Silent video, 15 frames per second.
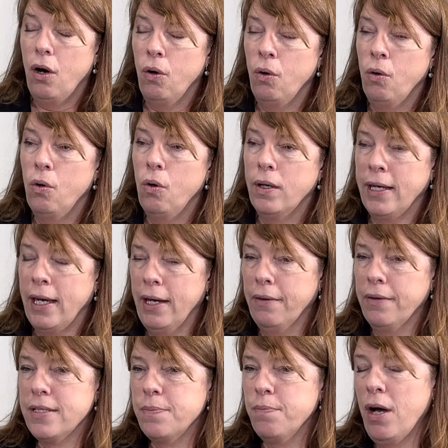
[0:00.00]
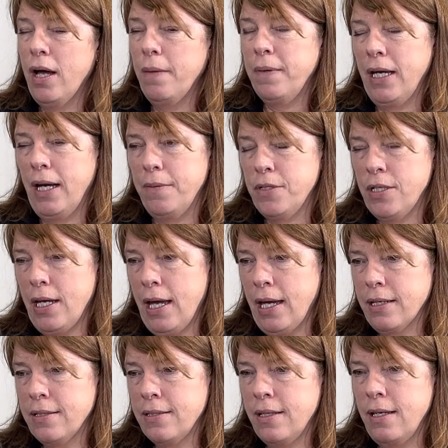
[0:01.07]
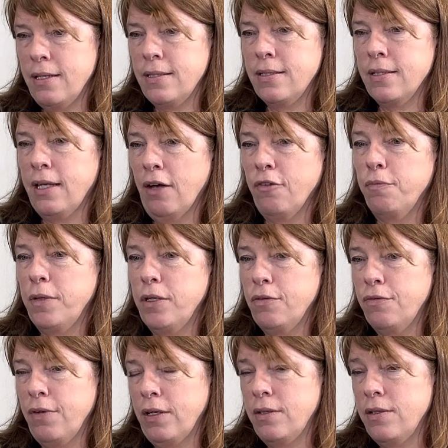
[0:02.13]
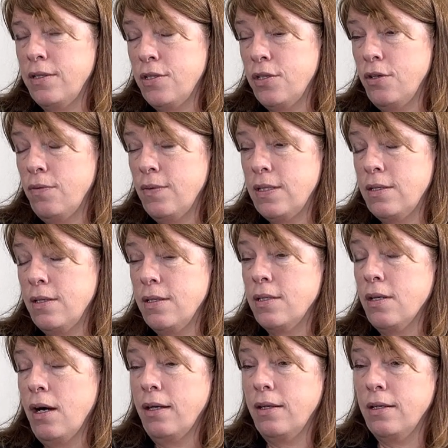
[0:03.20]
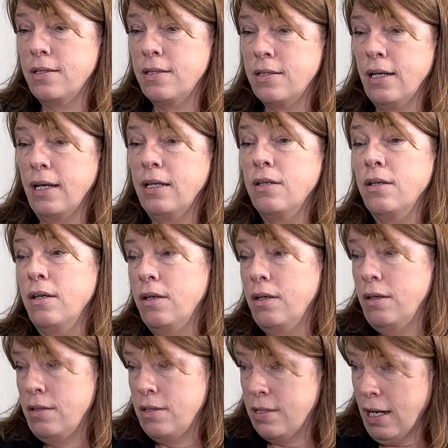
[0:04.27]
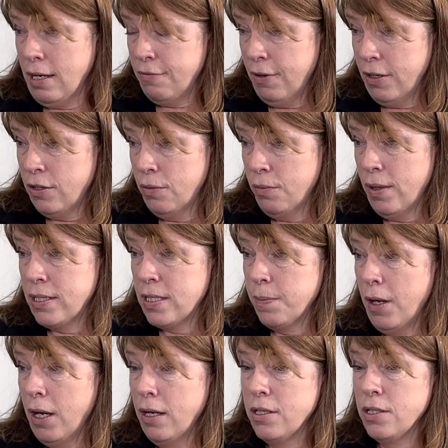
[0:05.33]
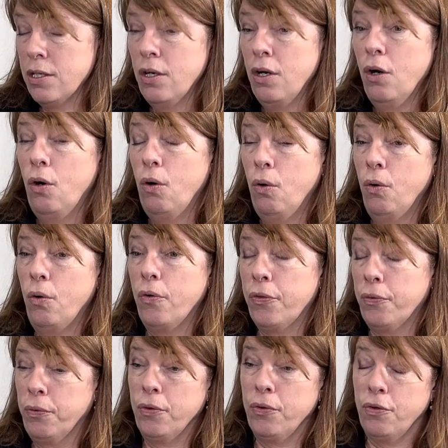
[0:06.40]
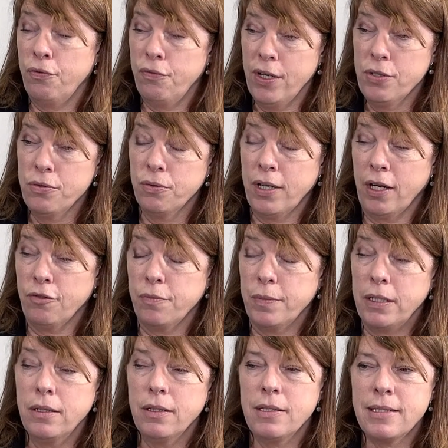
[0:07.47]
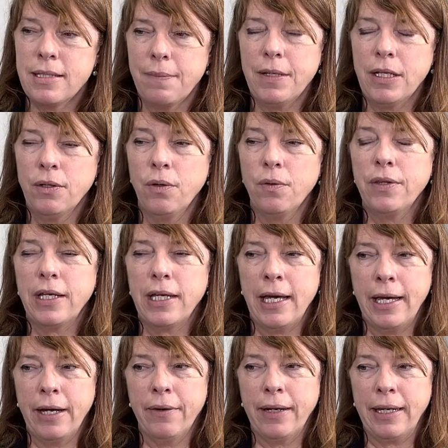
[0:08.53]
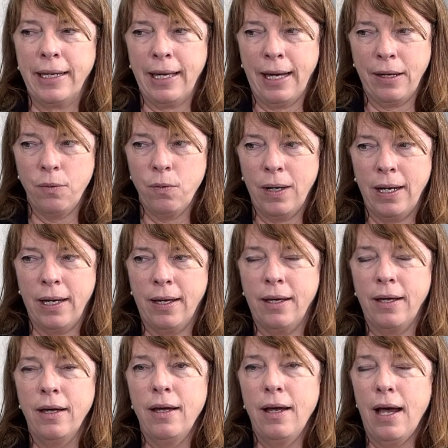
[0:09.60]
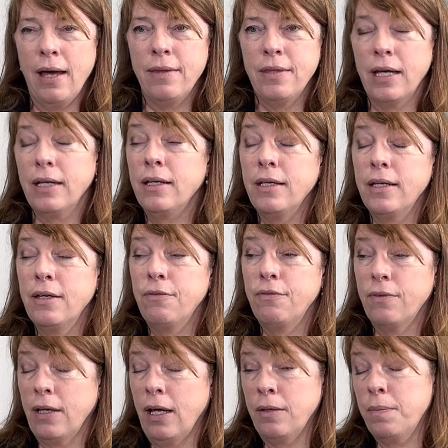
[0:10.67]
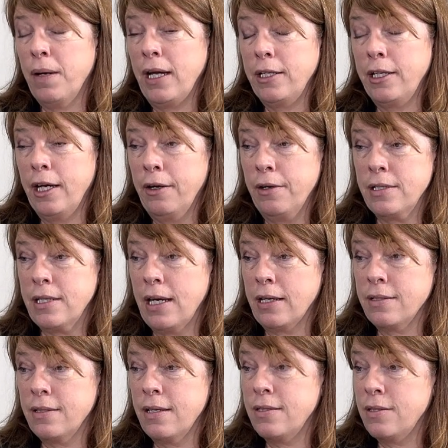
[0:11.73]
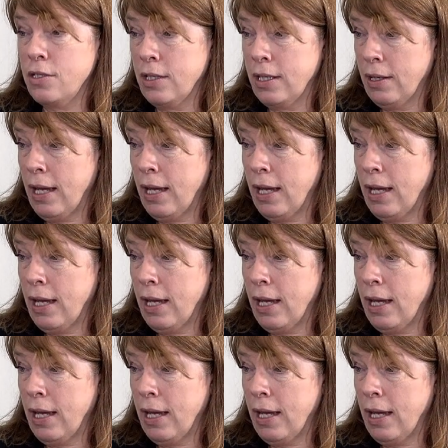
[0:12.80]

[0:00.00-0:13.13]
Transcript: Or carers might be able to access government-funded services, either state-funded respite, or through the federal government, there's something called the Carer Gateway, and that can give unpaid carers access to